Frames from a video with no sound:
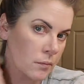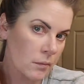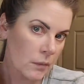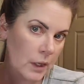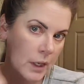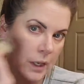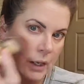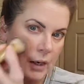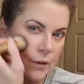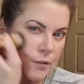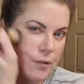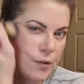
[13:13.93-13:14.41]

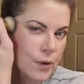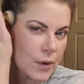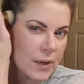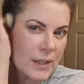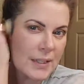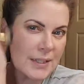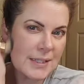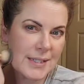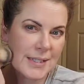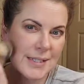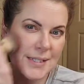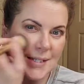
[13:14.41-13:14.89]
And if you
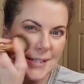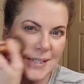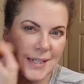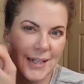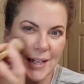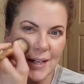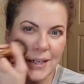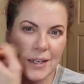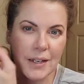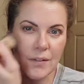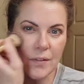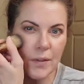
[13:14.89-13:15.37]
can
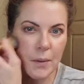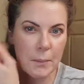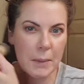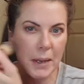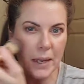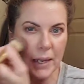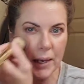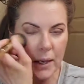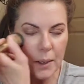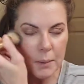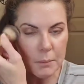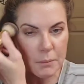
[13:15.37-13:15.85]
see the
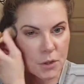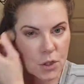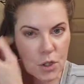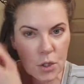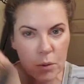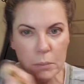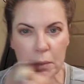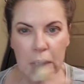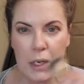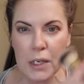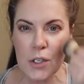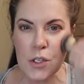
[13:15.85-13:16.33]
makeup too
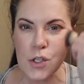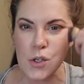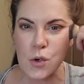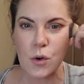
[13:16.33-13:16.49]
much,